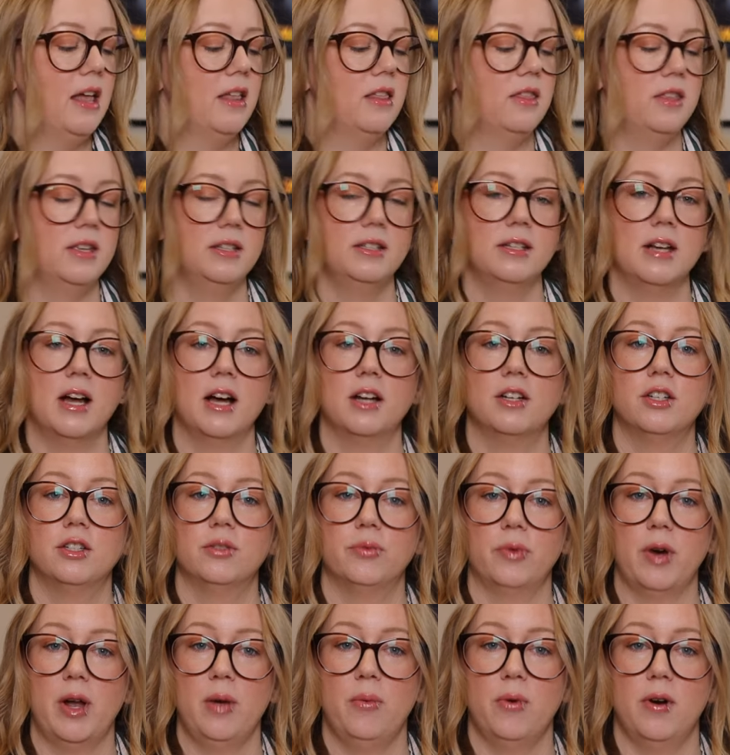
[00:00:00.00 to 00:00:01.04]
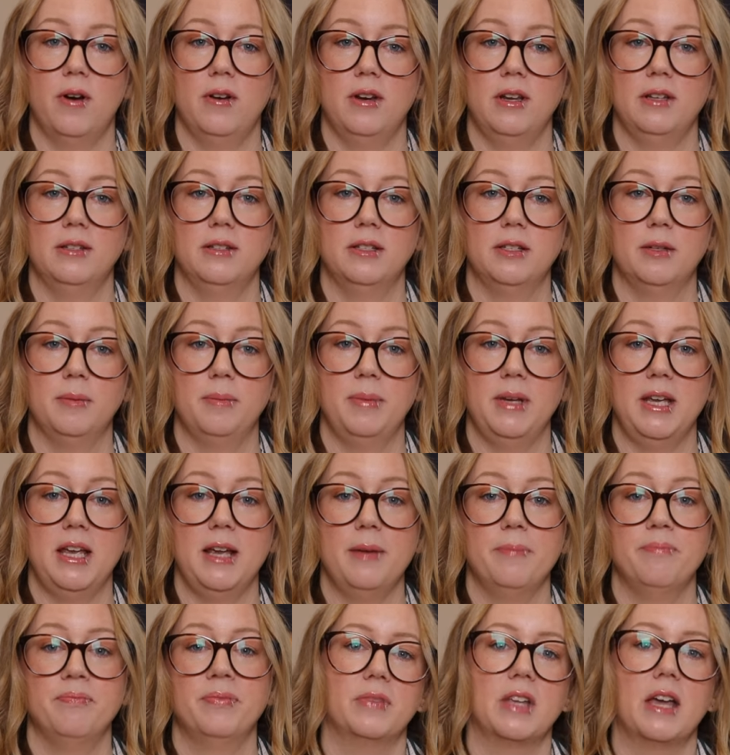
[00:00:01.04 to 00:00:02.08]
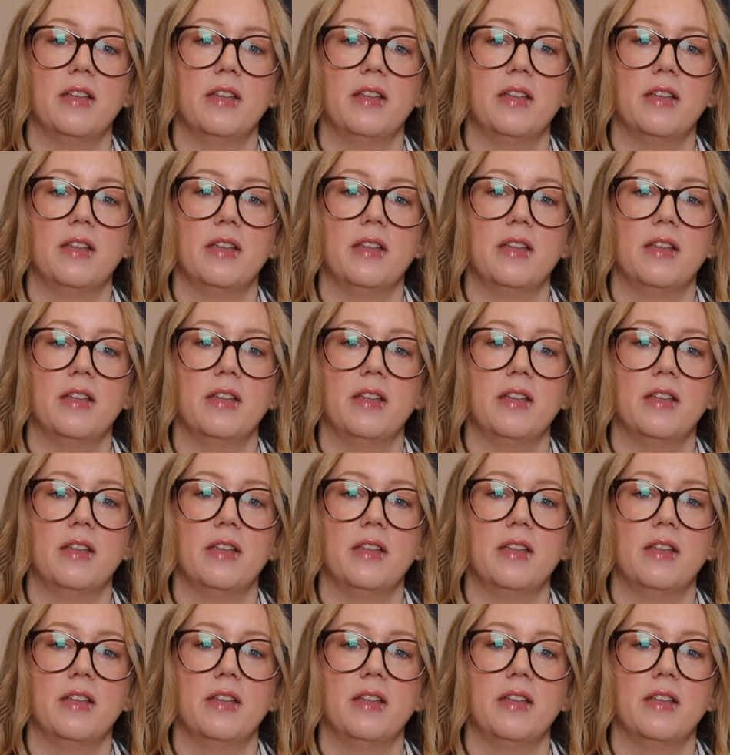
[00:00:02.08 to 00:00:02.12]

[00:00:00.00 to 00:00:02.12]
this notch is right where it needs to be.